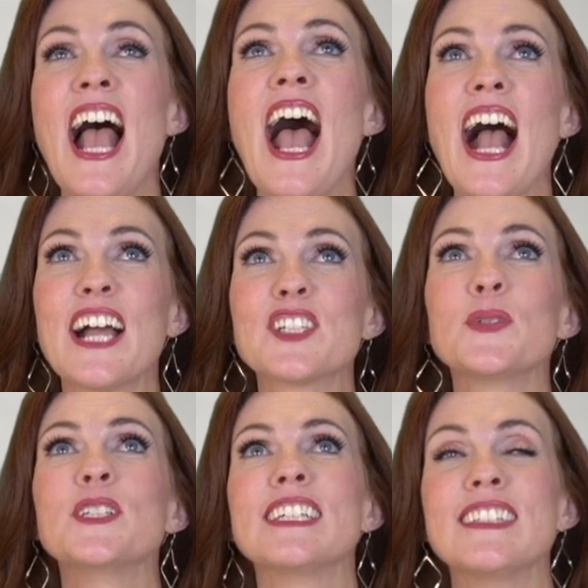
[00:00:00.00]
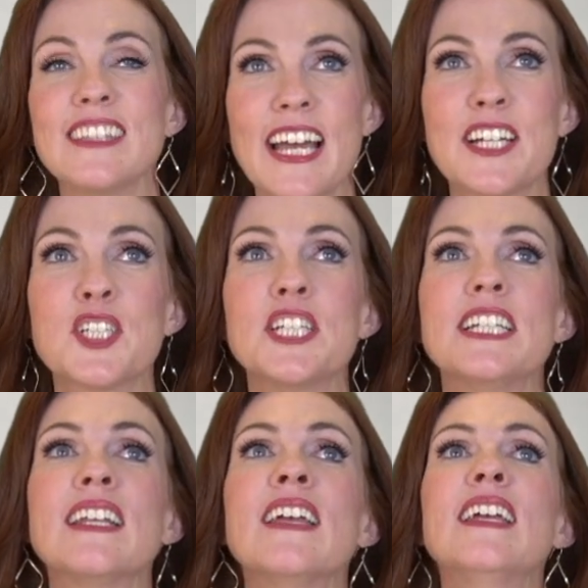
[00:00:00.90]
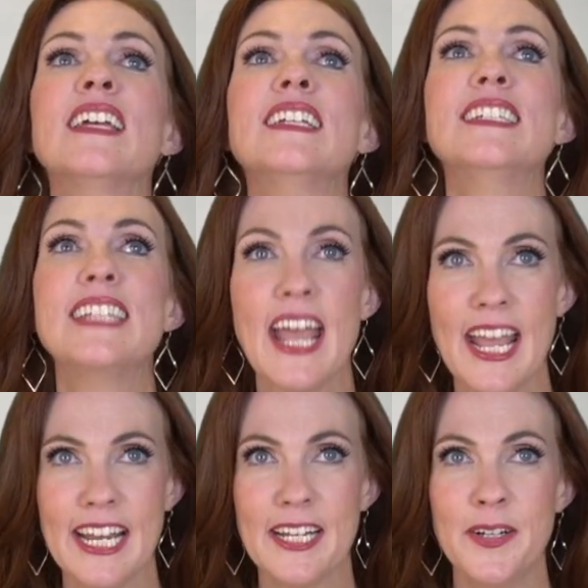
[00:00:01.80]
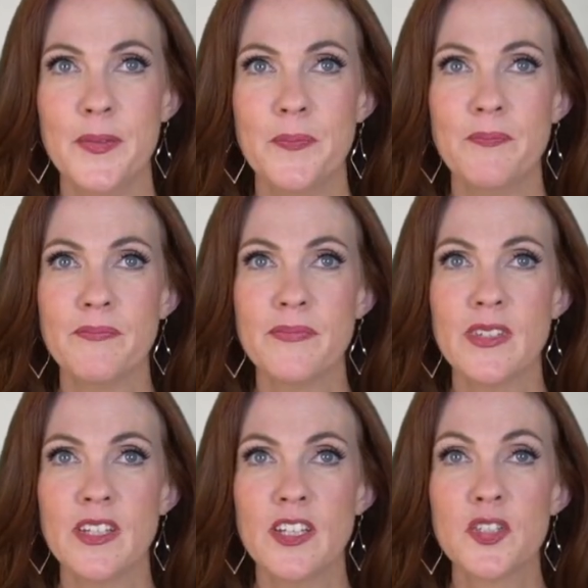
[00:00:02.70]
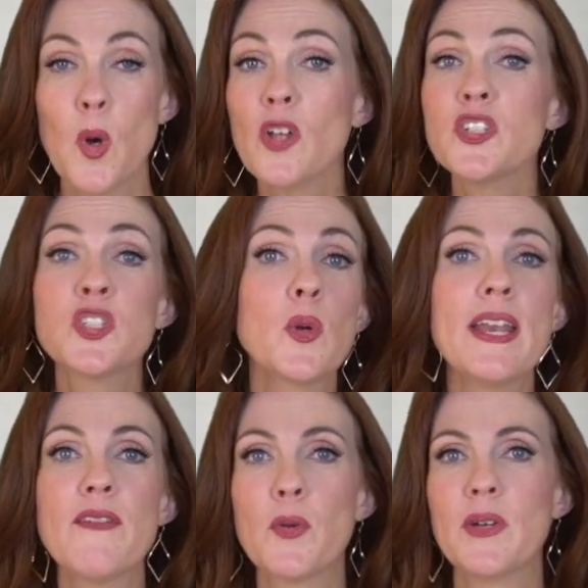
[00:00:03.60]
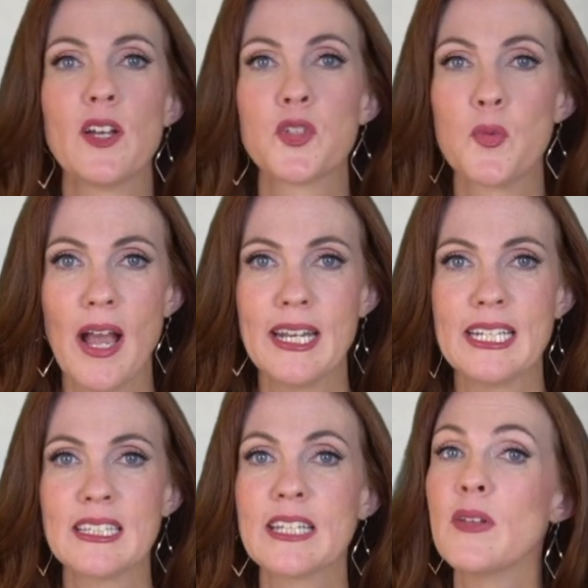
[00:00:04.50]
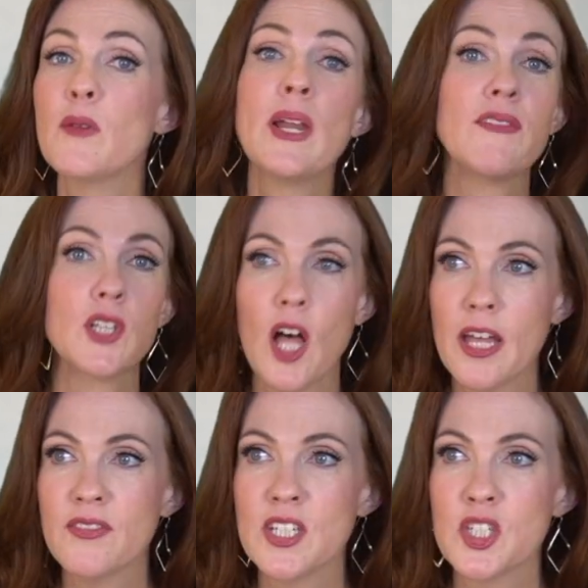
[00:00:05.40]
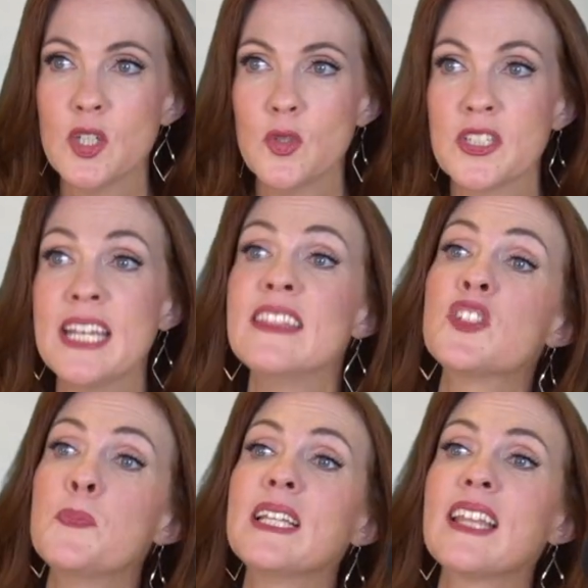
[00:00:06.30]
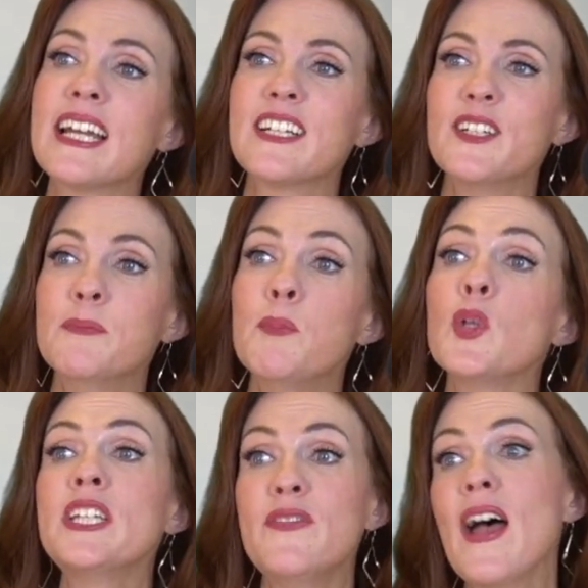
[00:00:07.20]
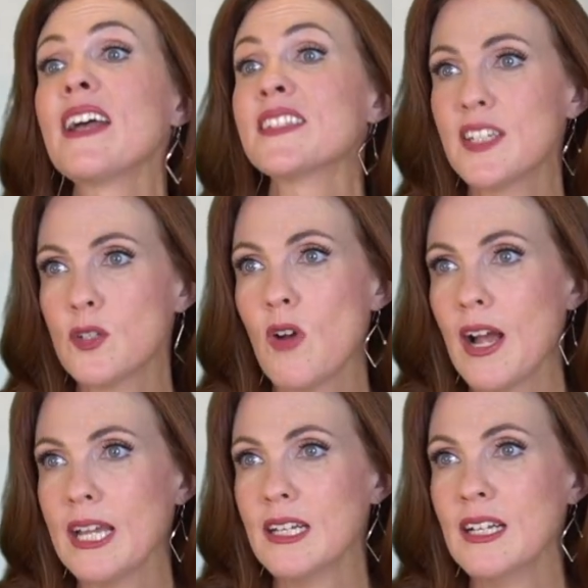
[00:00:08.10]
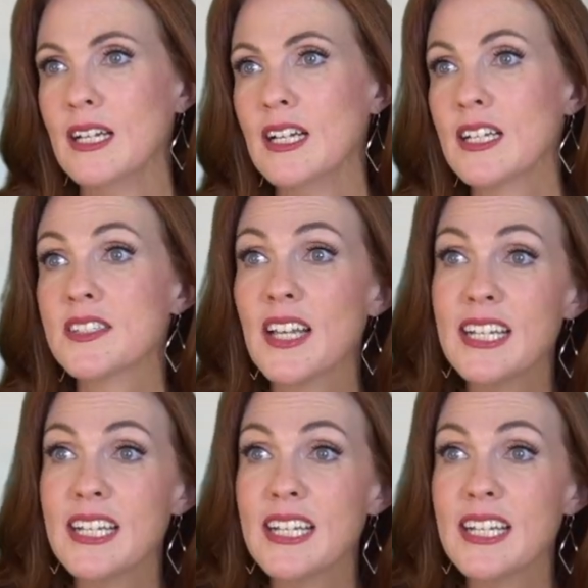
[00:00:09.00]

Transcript: Actual election day. So I'll just join everyone else rioting. Like, we have a lot of issues. Can this be like a multifaceted riot? Because